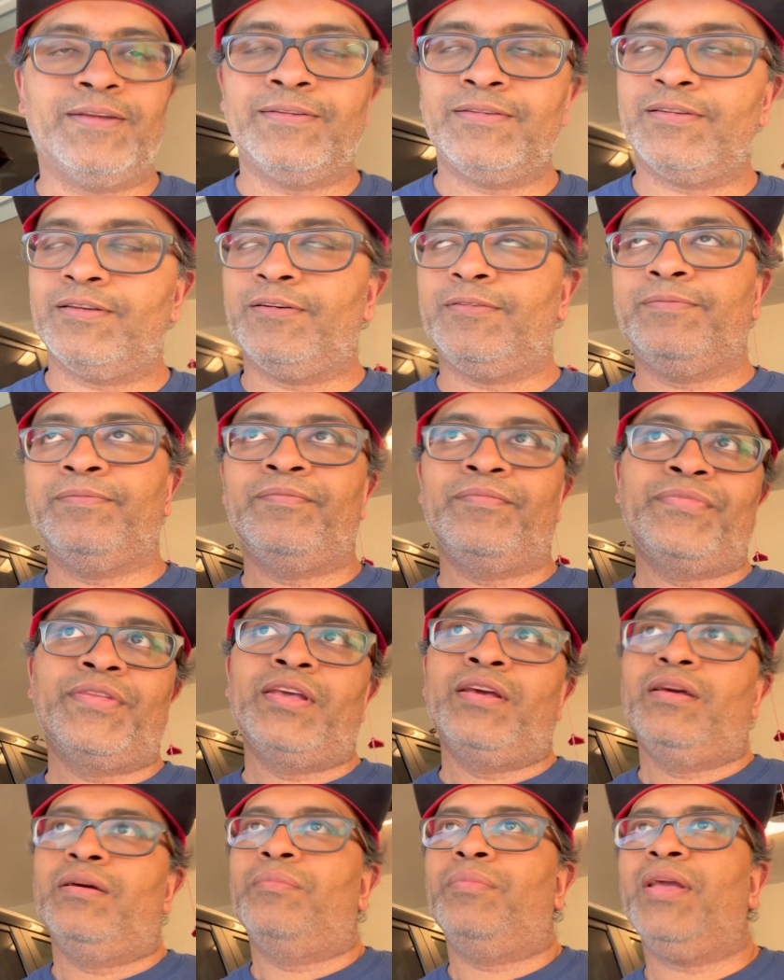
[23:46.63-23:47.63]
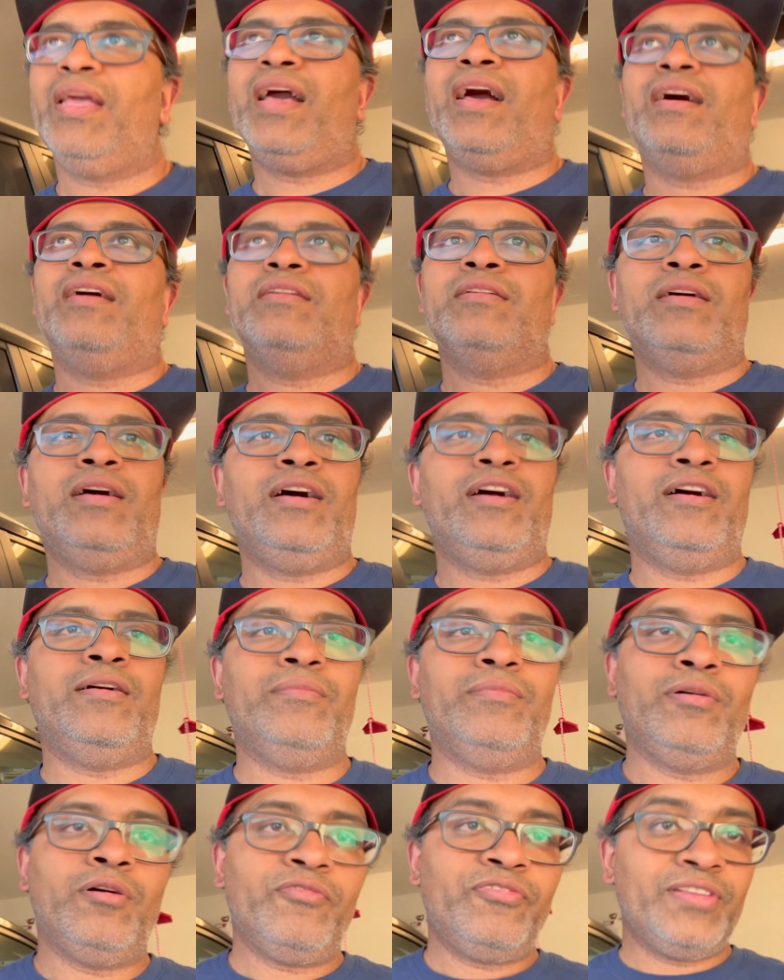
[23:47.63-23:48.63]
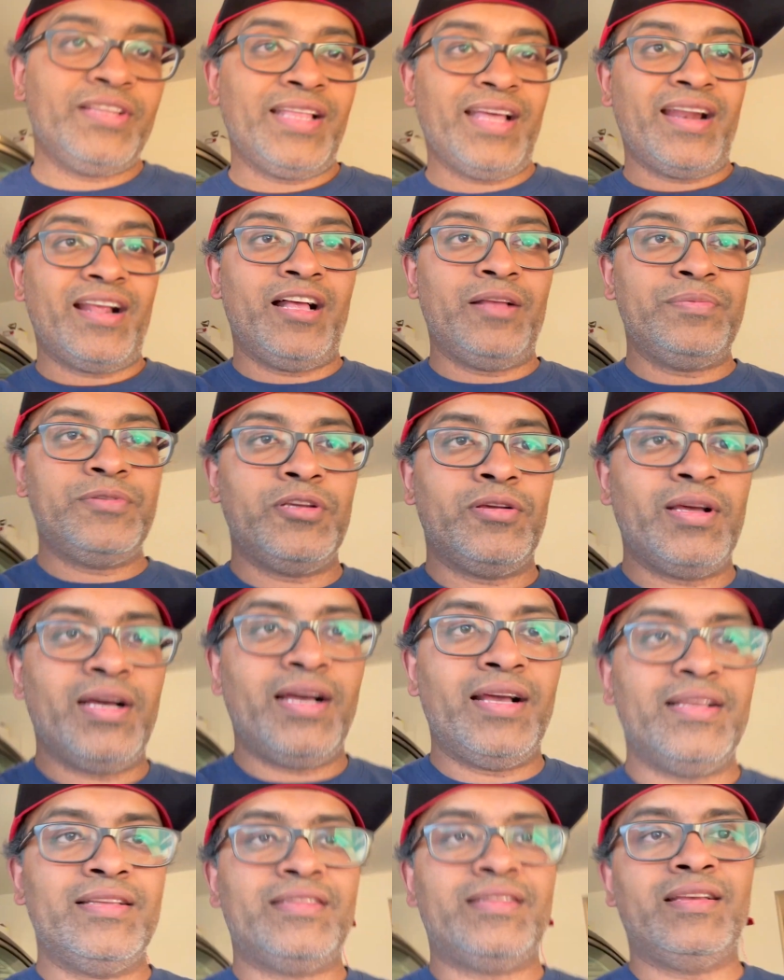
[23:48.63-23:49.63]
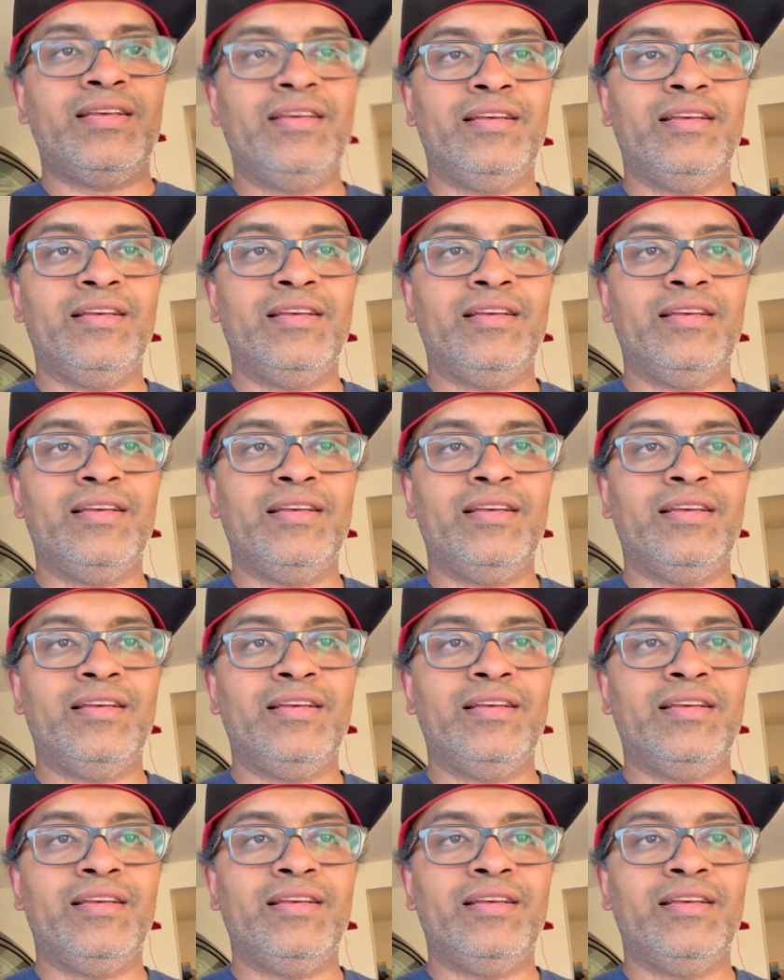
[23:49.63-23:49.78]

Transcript: So, but yeah, hopefully that helps you guys.